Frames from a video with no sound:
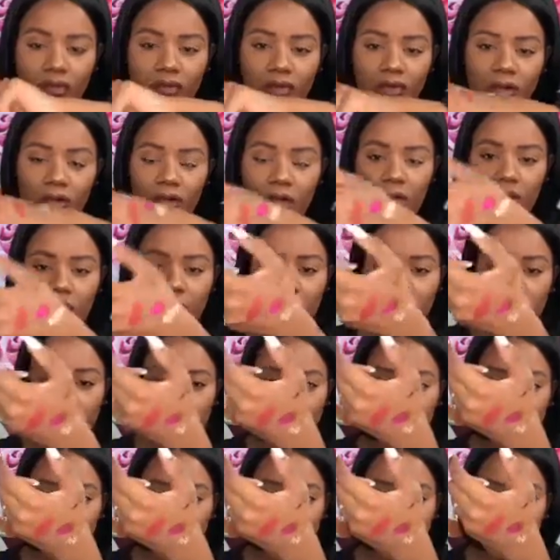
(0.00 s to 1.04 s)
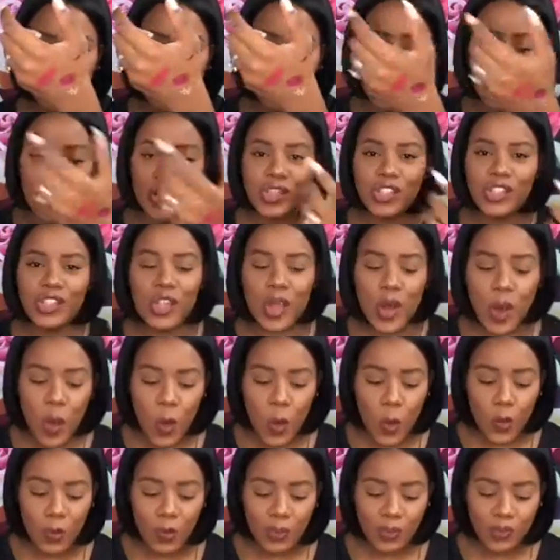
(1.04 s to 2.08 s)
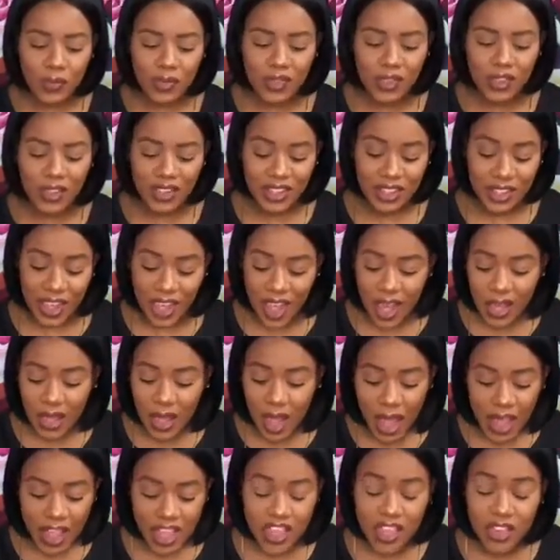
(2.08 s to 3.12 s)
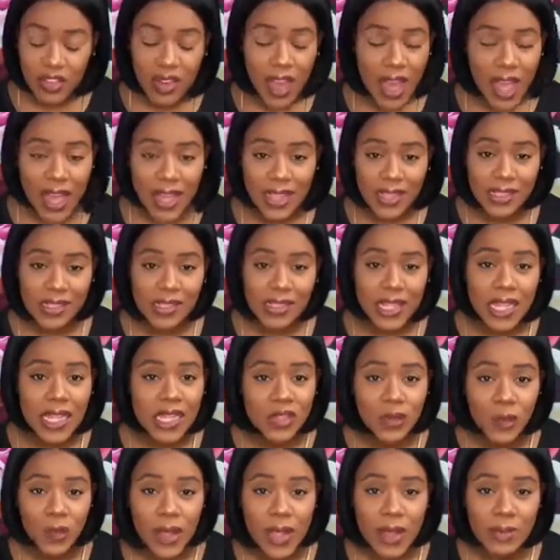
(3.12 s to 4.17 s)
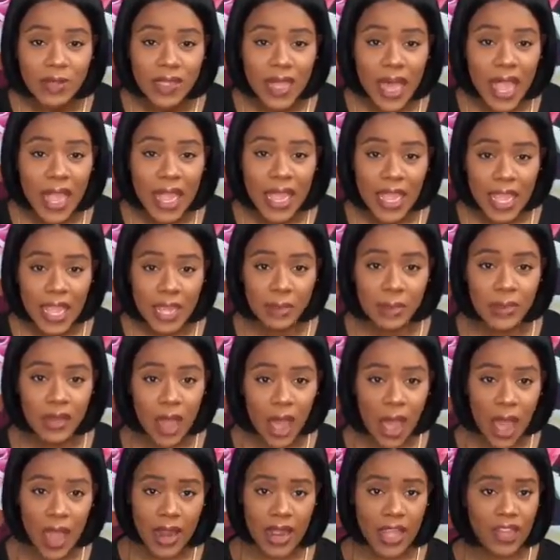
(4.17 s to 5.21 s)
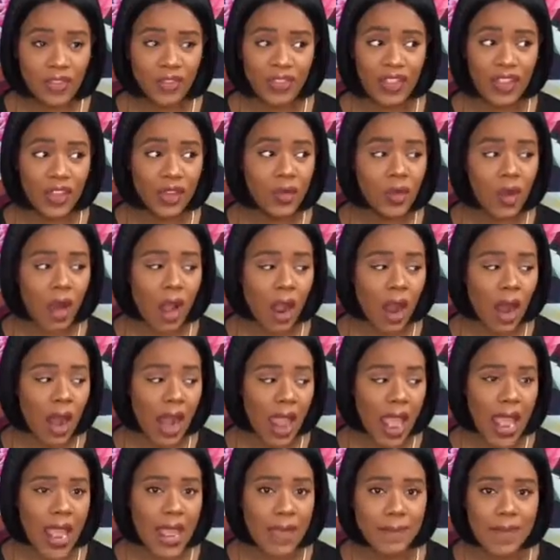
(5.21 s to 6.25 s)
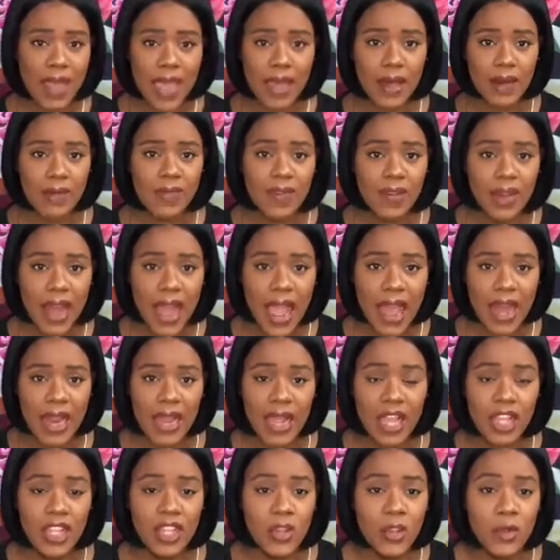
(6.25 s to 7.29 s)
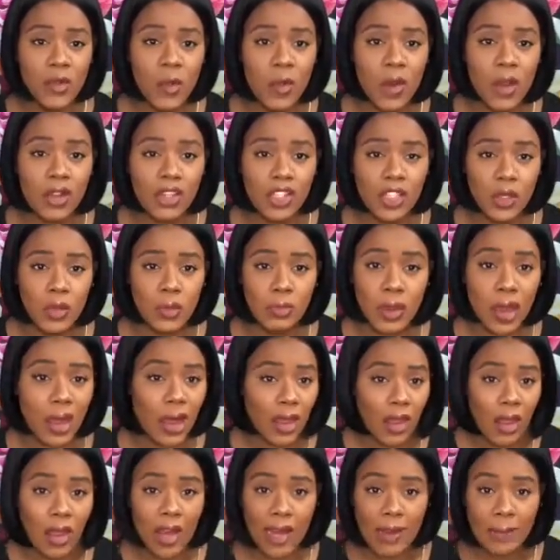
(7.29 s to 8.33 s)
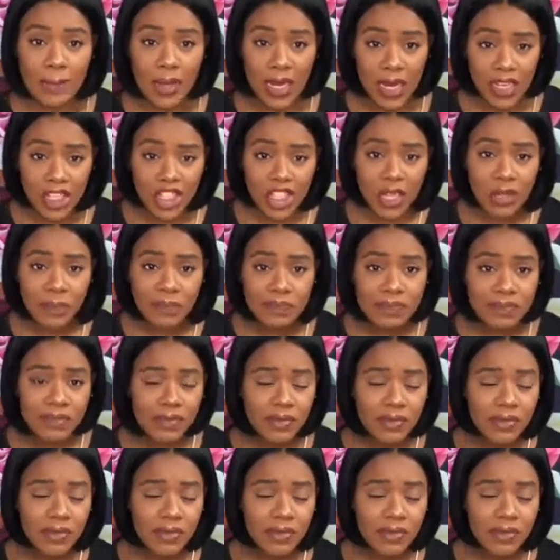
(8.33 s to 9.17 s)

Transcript: really good. So yeah, you guys, this website, Hip Dot, if you are a makeup fanatic and you want to ball on a budget,